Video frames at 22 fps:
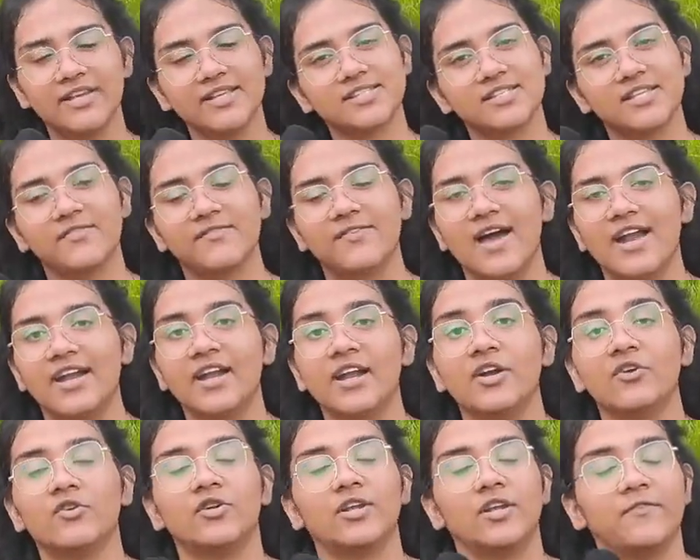is divided
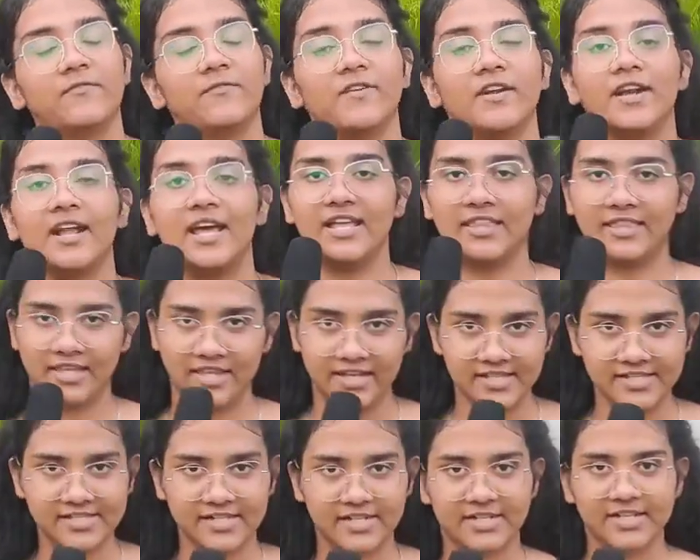into different
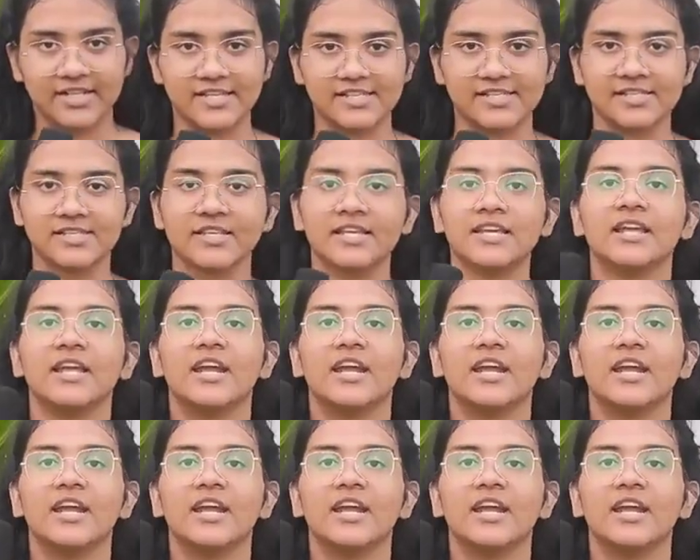ethnicities,